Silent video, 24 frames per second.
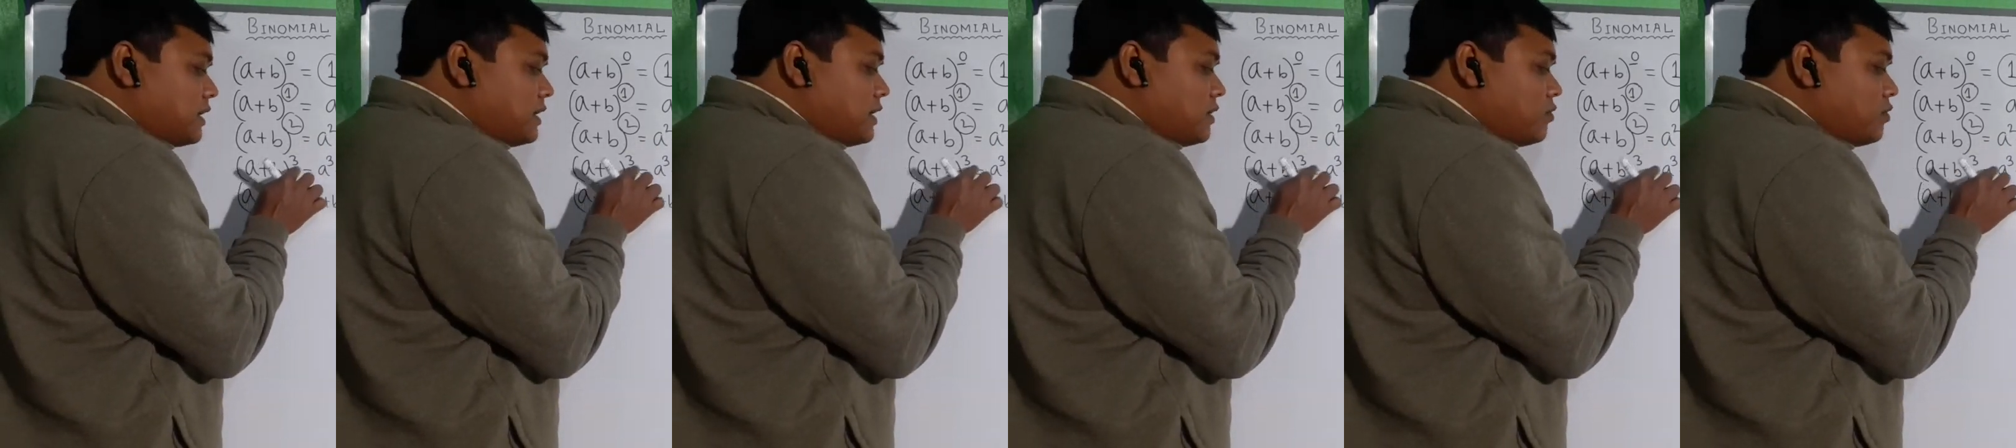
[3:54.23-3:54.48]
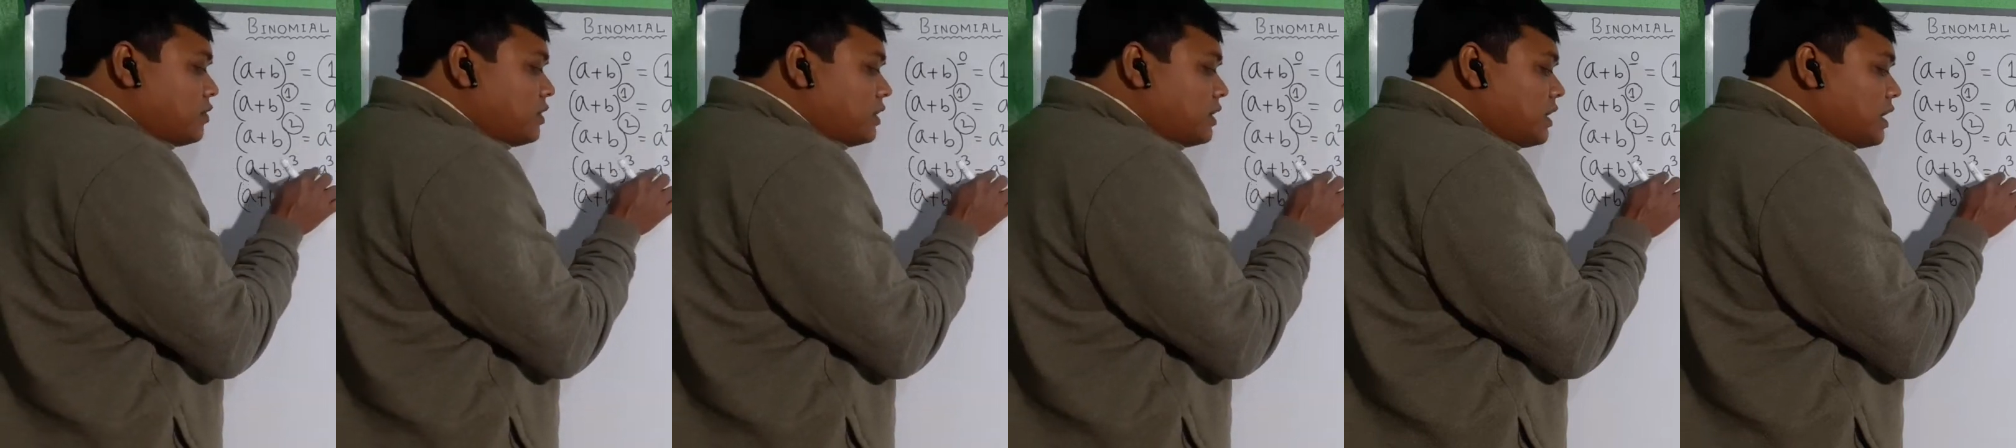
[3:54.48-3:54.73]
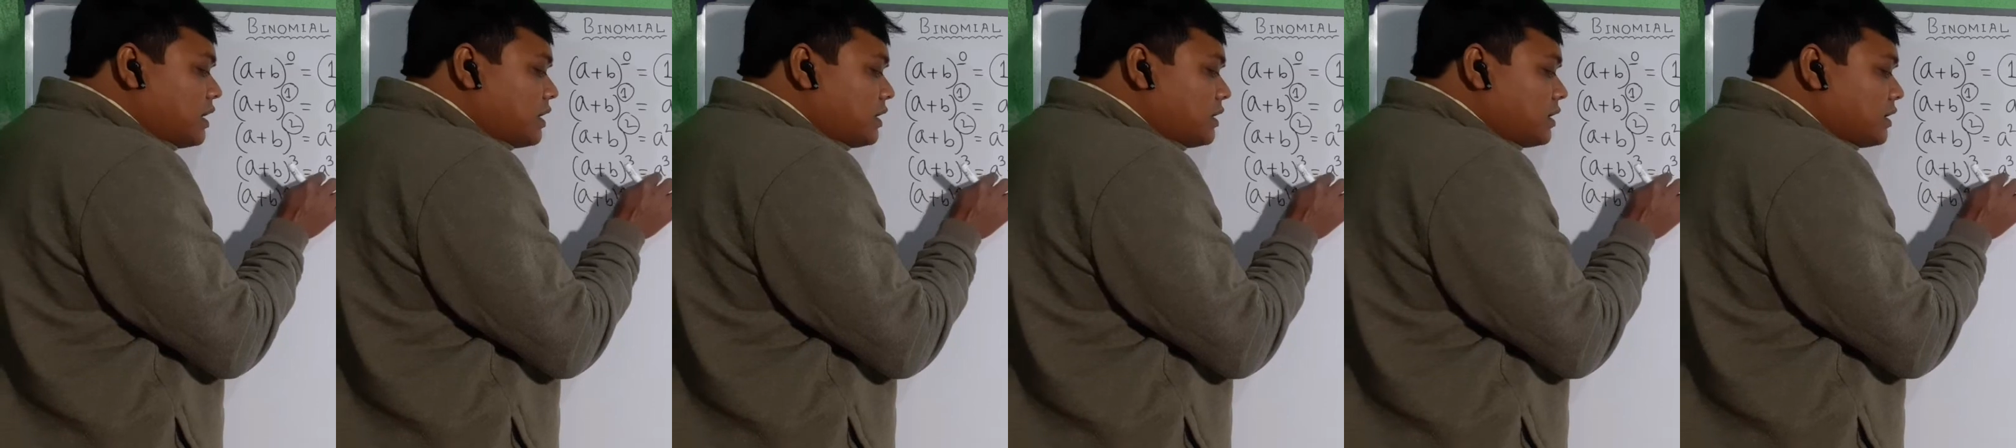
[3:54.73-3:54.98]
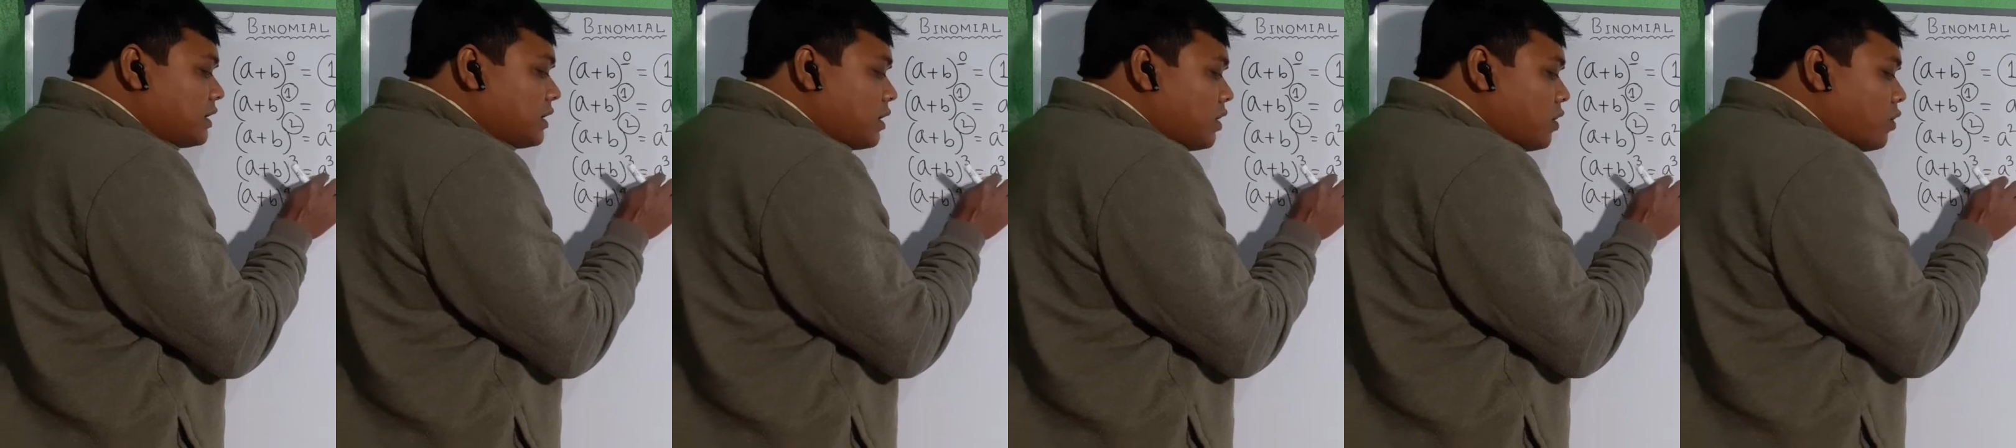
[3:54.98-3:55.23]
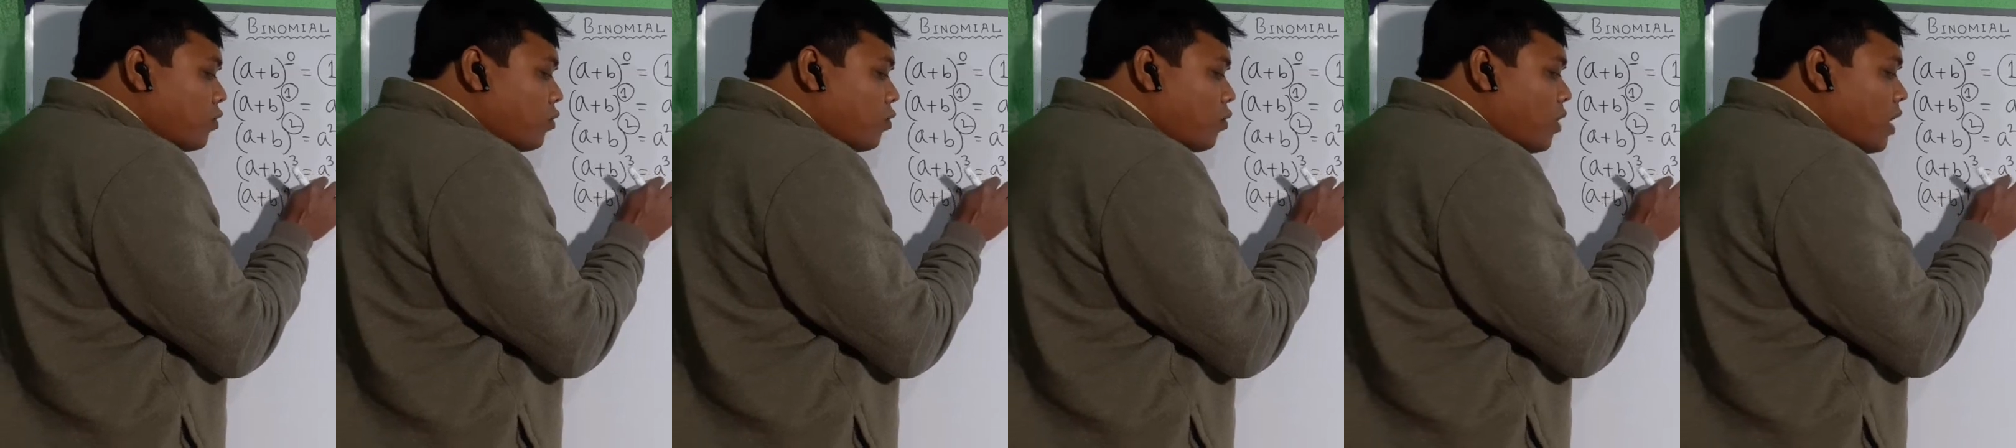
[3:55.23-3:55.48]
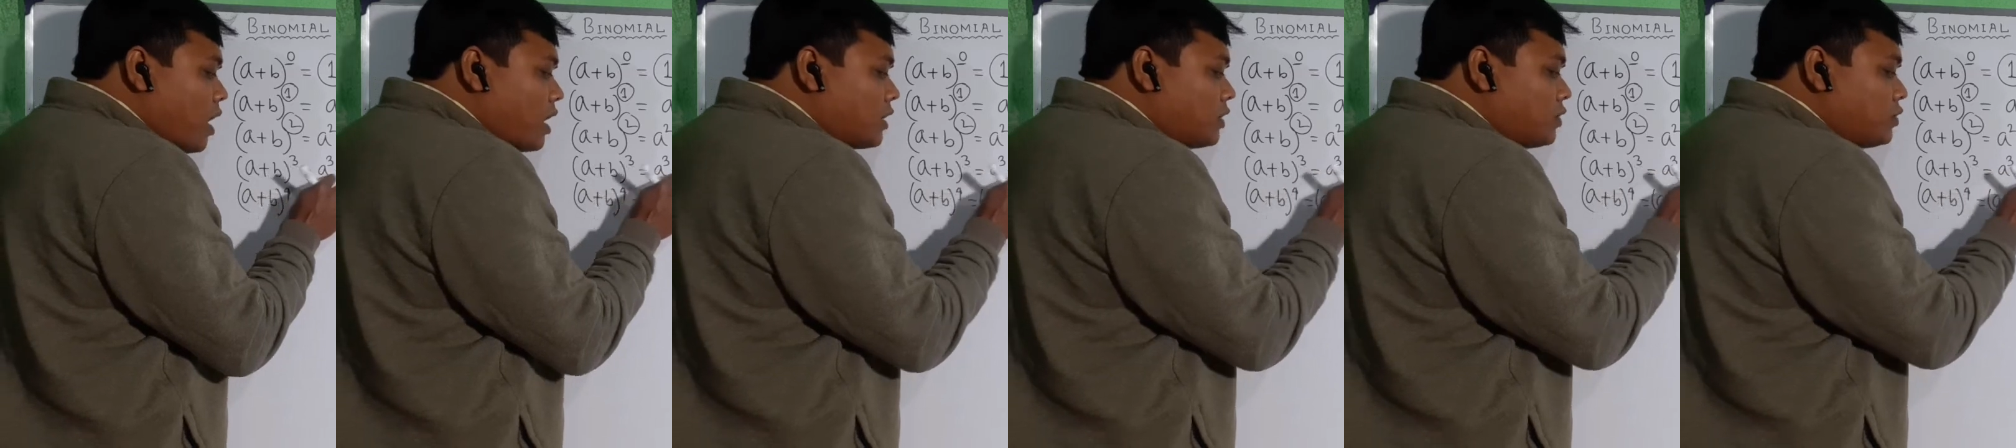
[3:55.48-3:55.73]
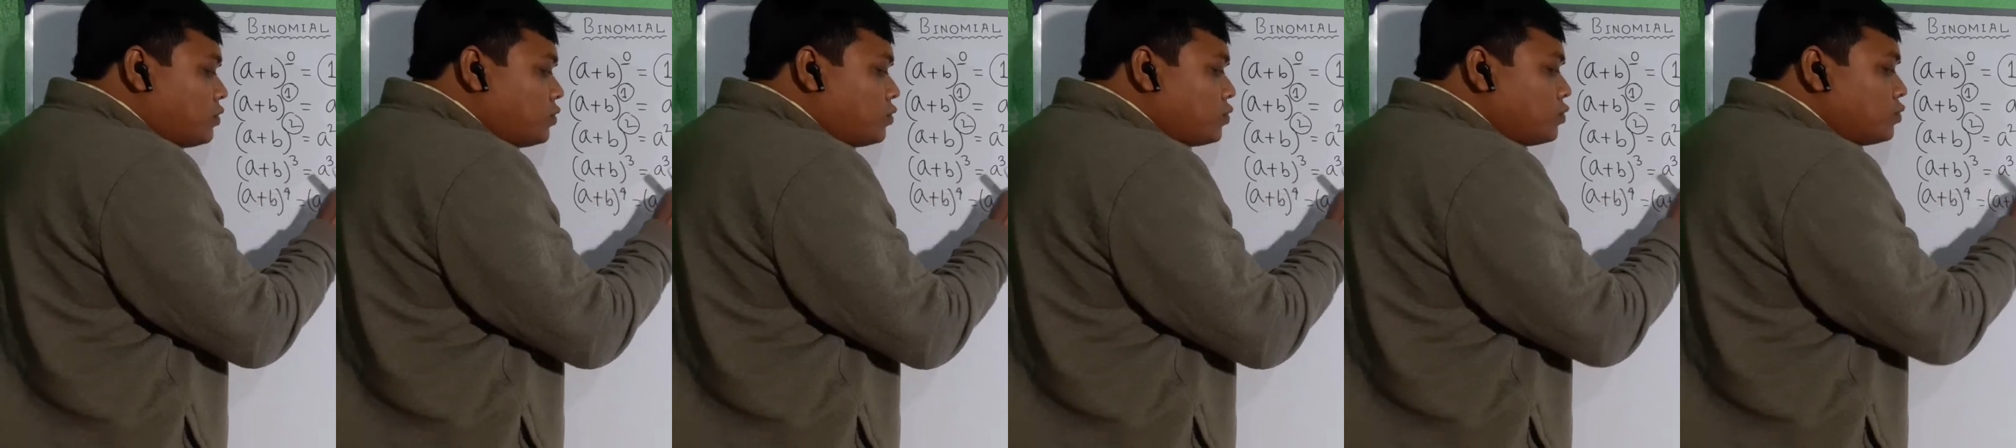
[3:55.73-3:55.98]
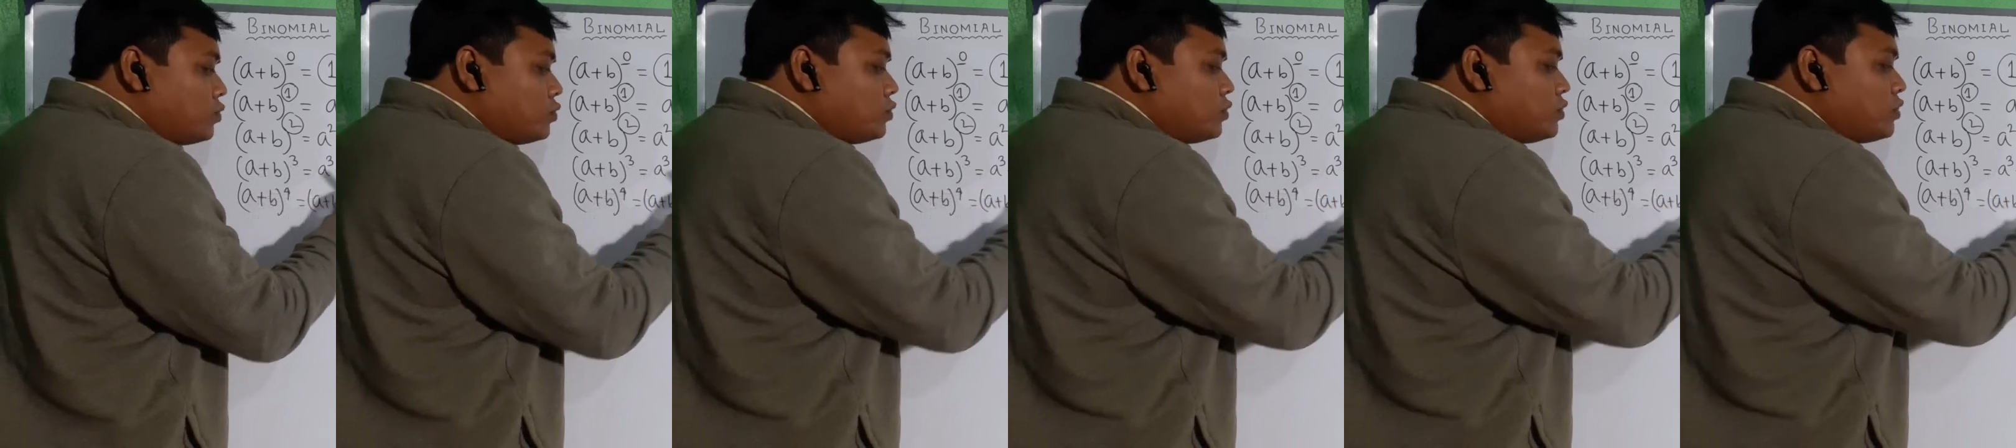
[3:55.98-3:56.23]
then you will get 1,
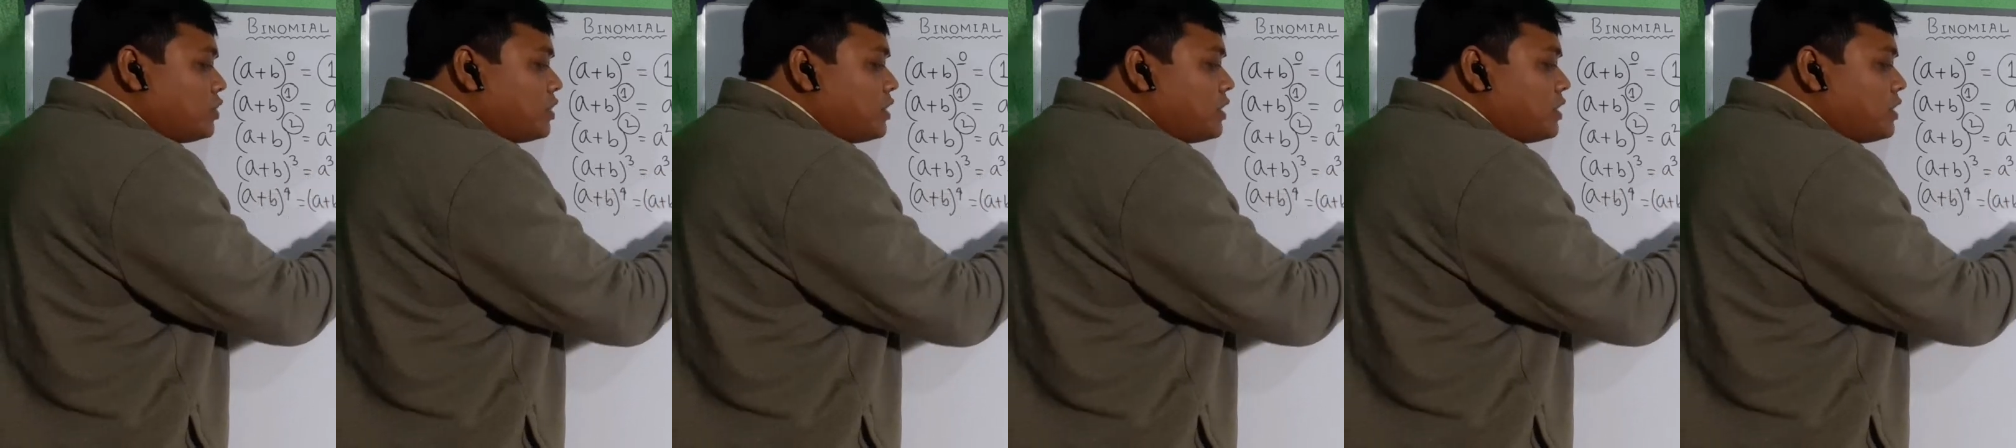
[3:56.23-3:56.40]
2,